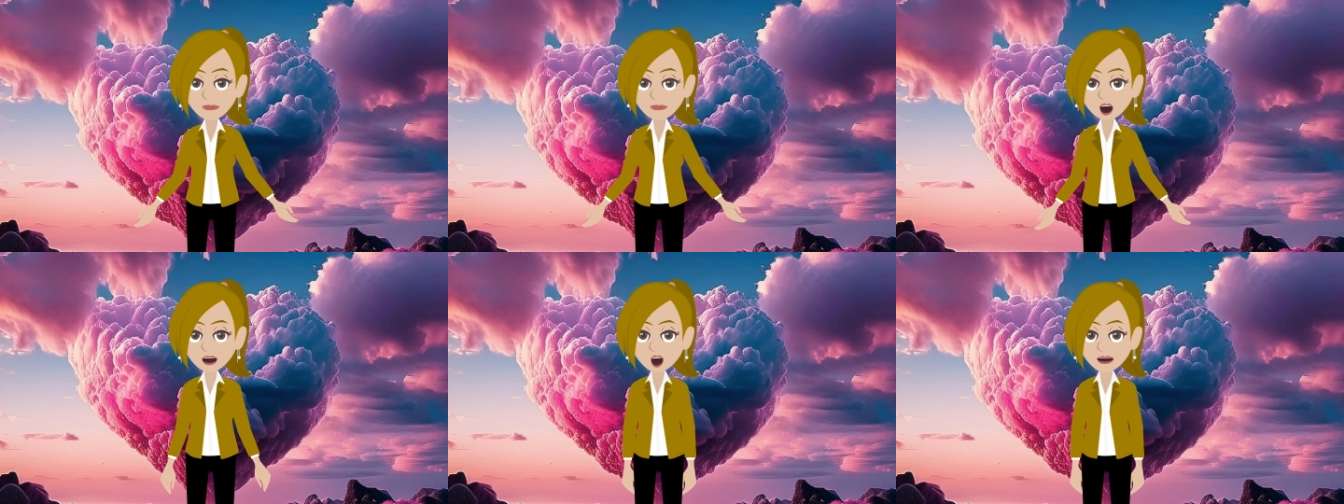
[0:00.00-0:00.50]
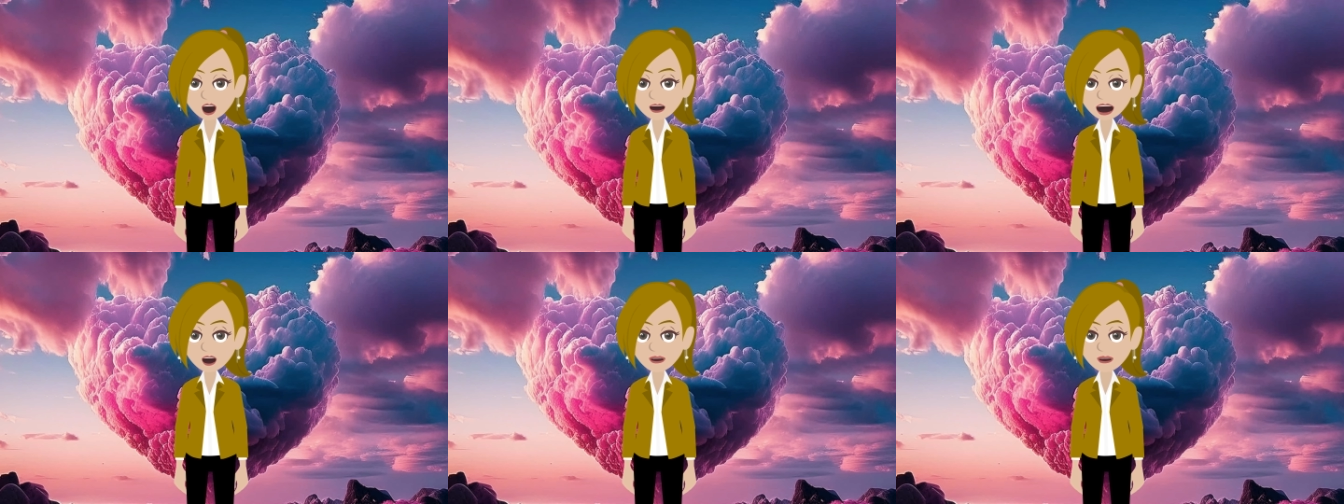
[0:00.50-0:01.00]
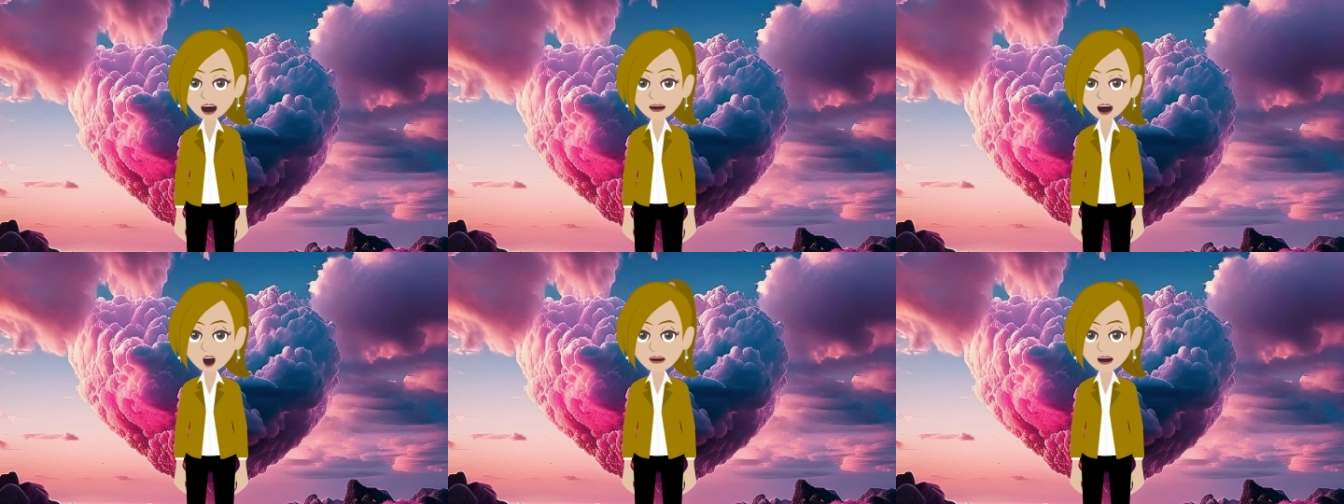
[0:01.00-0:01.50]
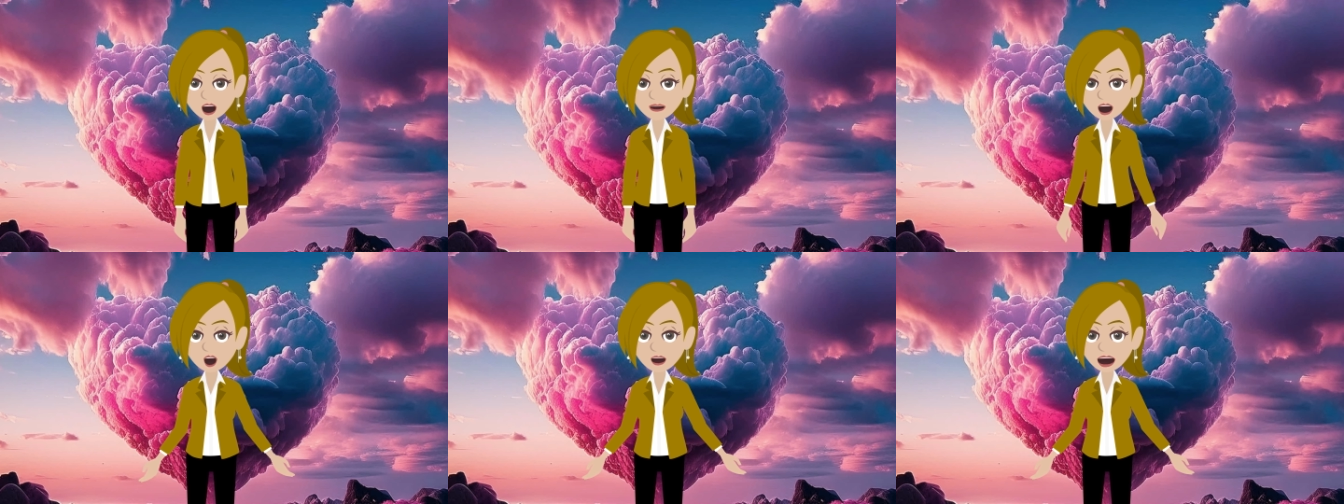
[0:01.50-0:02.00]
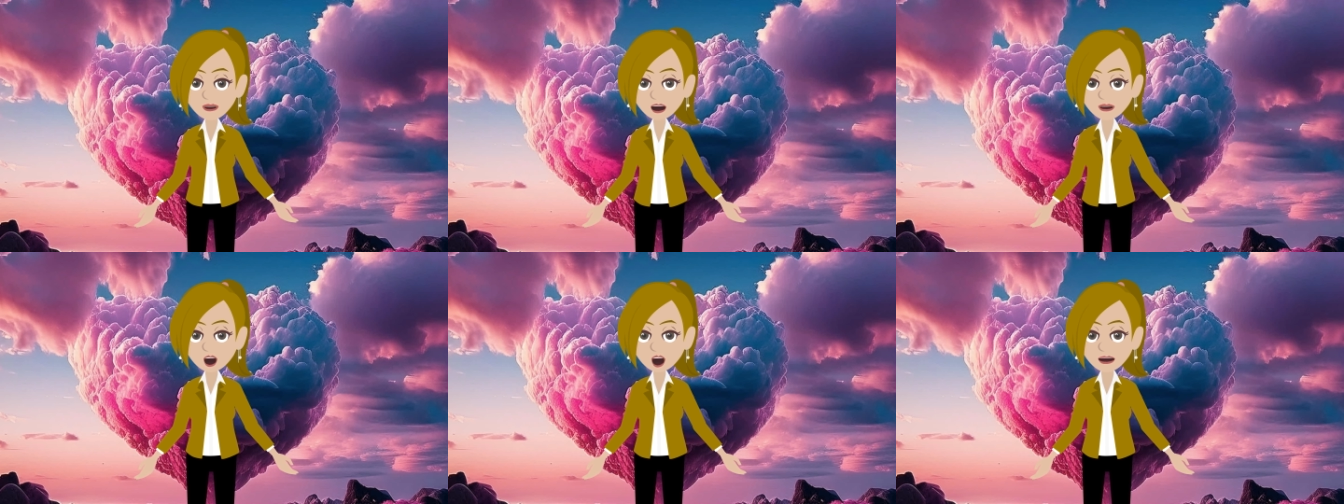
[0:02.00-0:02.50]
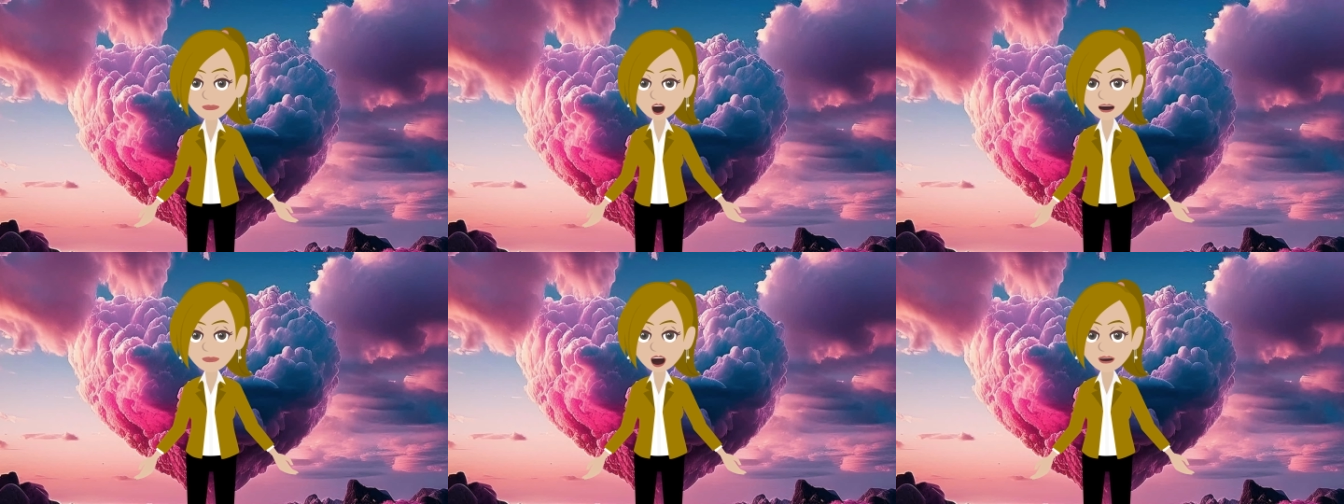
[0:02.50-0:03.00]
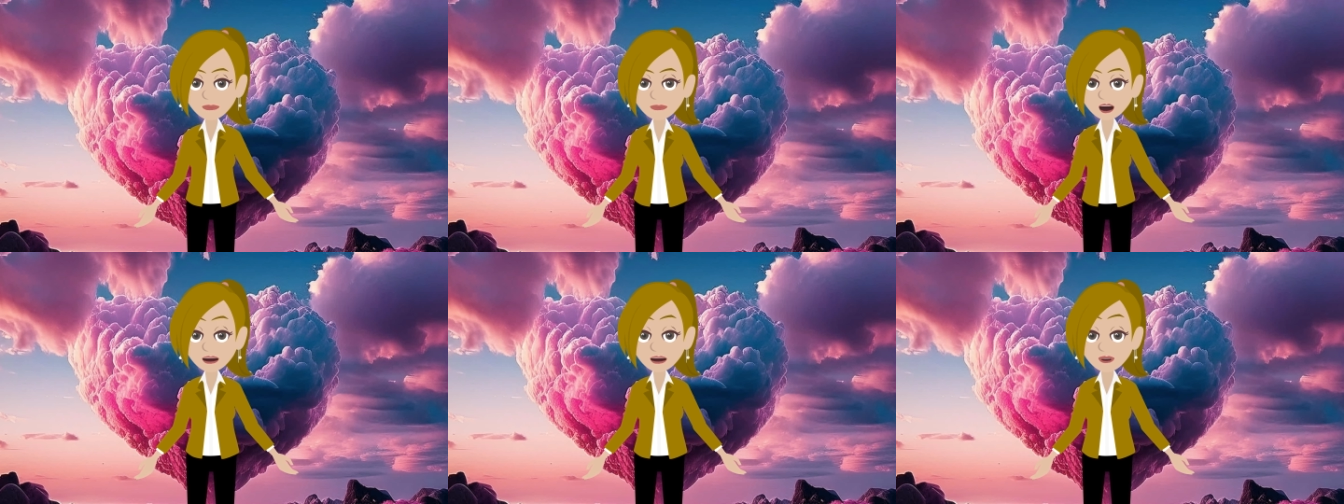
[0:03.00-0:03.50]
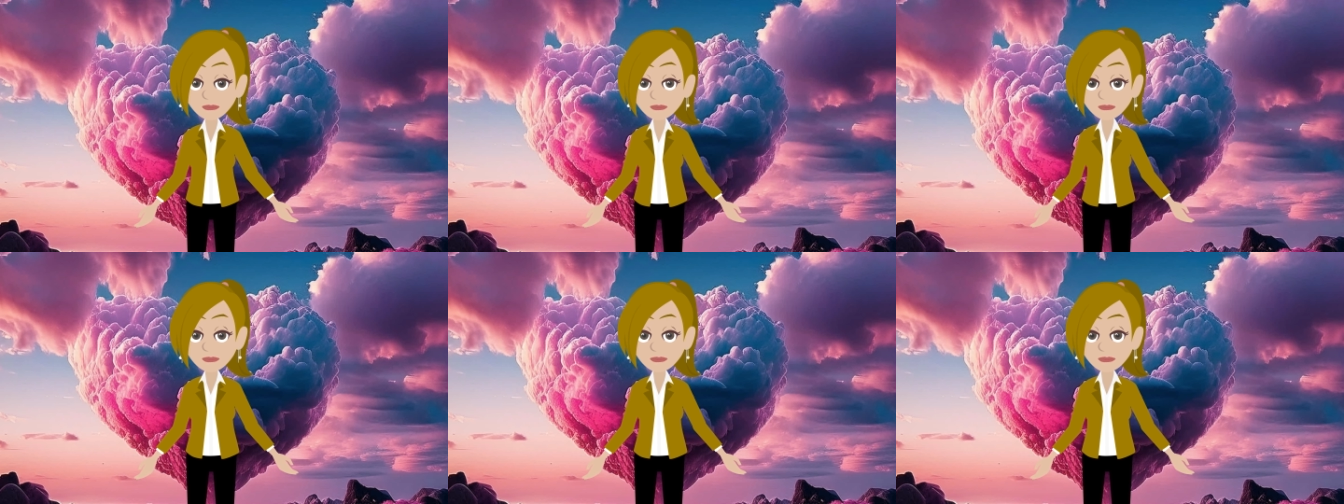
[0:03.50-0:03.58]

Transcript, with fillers: whether you're a one-celled organism or whether you're a full-fledged genius